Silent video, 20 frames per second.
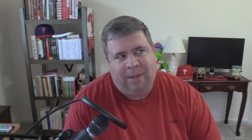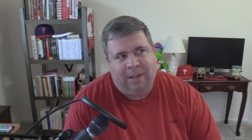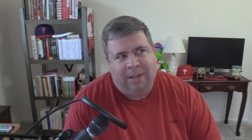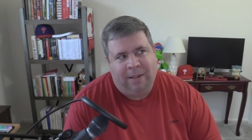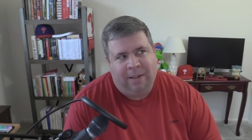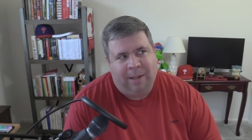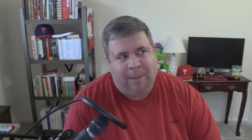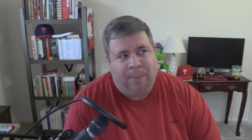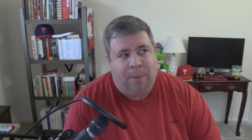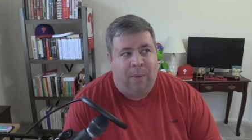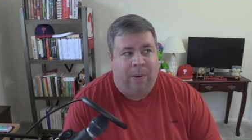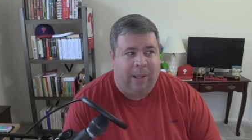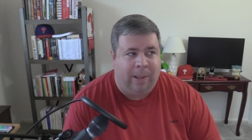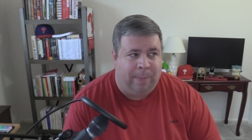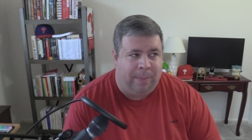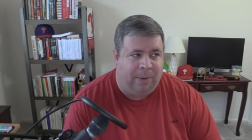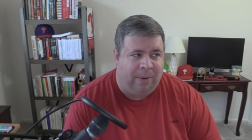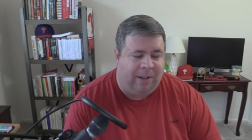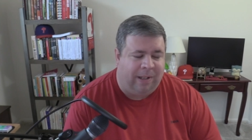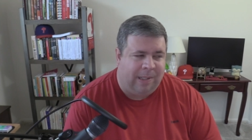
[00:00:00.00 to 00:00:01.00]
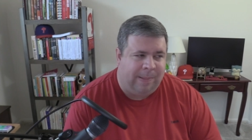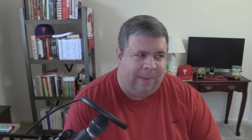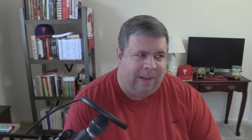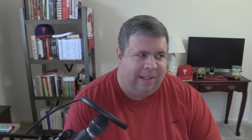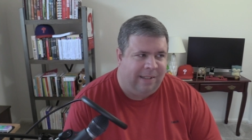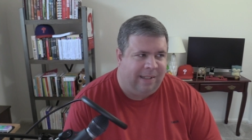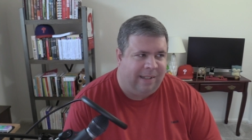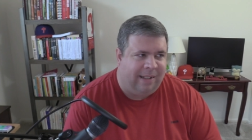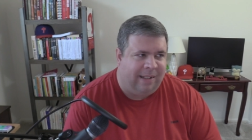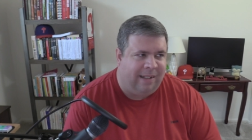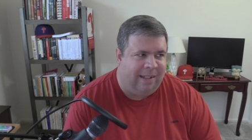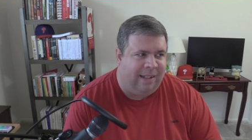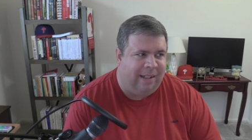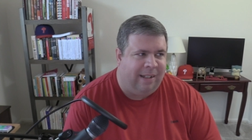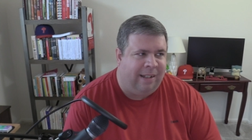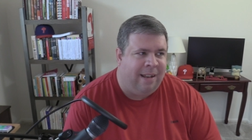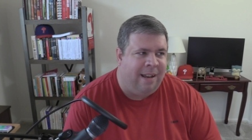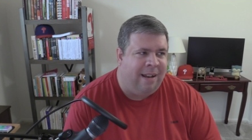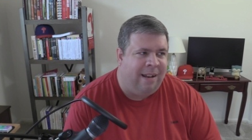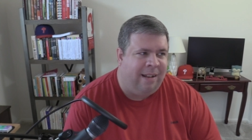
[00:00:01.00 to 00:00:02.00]
the point of the book is
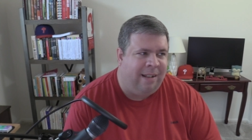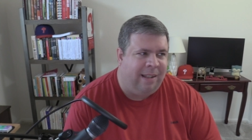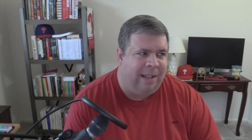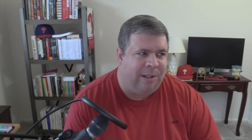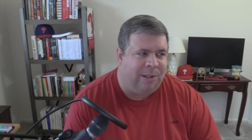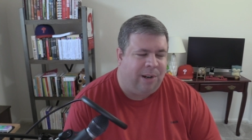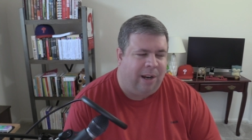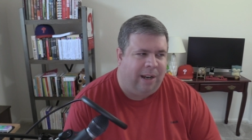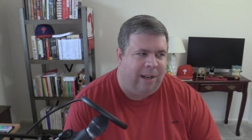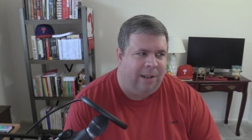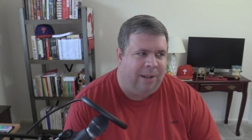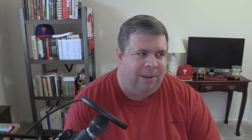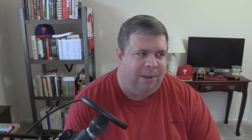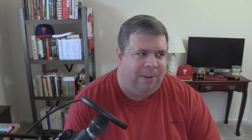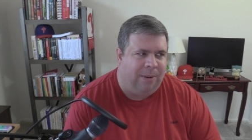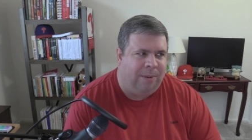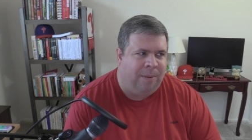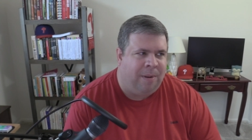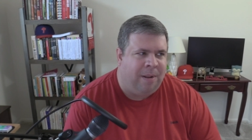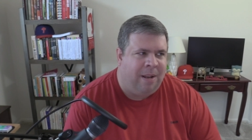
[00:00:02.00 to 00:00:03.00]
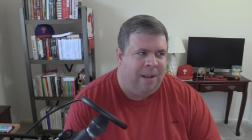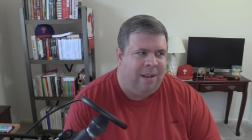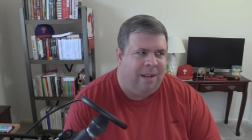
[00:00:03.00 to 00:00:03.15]
basically they're trying to